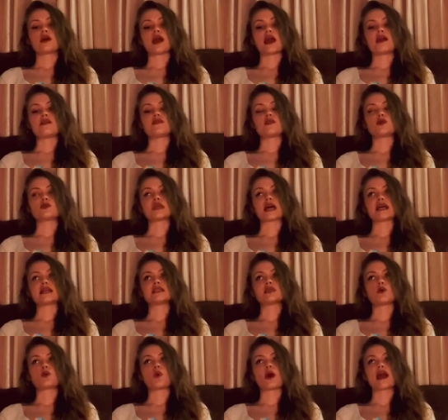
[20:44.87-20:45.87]
It feels like
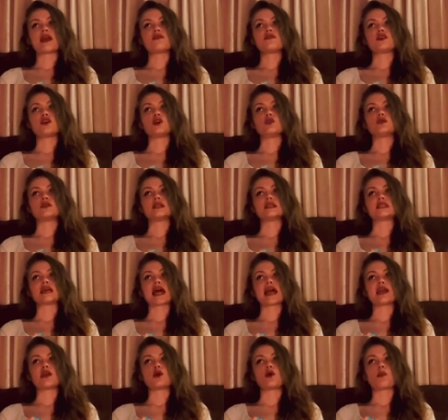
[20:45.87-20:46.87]
it's a way for you to
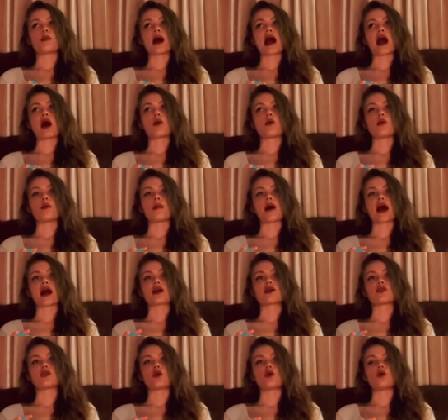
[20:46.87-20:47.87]
take your power
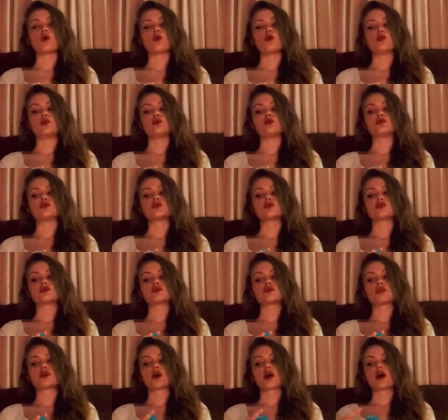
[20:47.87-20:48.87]
back, the
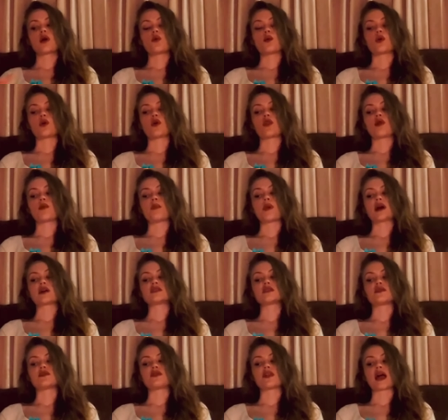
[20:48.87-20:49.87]
horse. We've got the
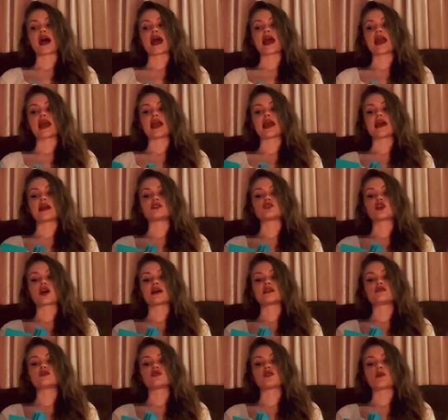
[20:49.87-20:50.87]
butterfly here,
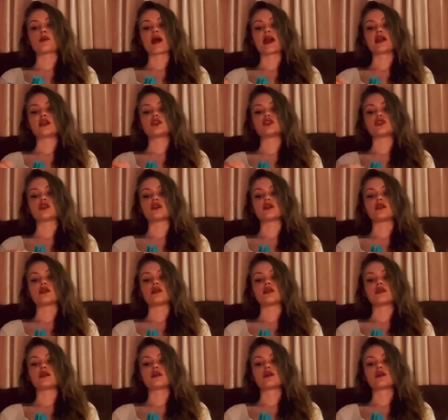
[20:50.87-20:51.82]
transformation.